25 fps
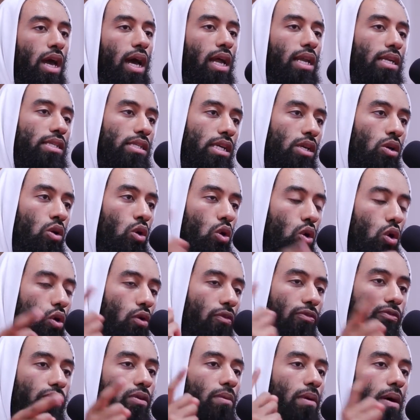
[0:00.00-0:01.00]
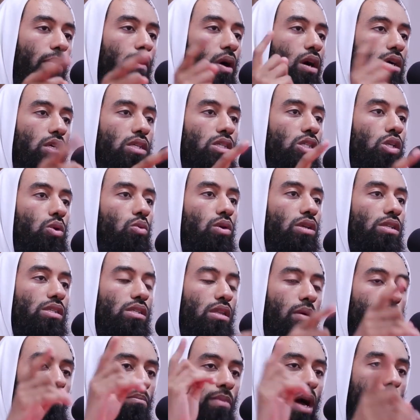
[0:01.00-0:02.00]
and he said, Who from amongst you
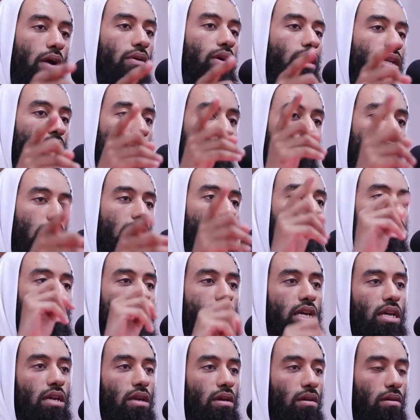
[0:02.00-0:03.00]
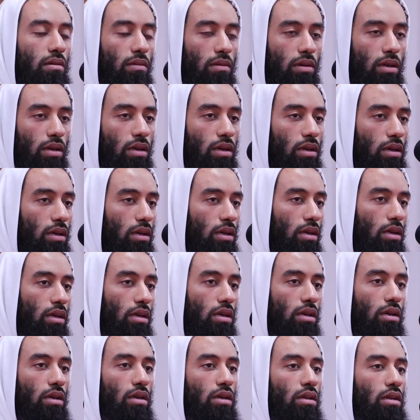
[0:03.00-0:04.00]
wants to marry this lady?
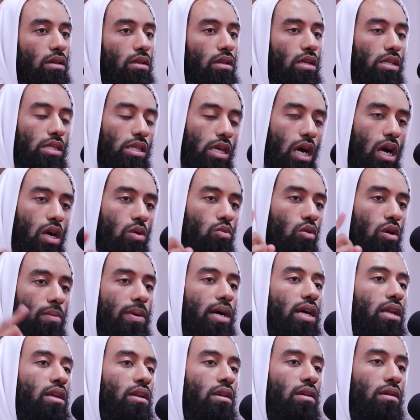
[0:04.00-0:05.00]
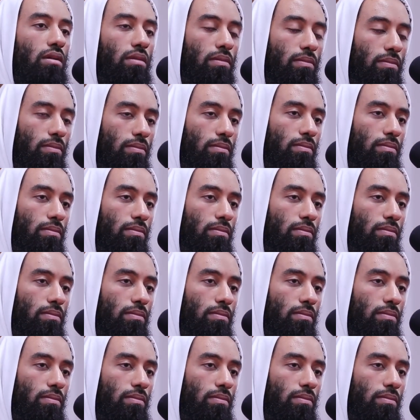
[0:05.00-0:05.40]
This young woman.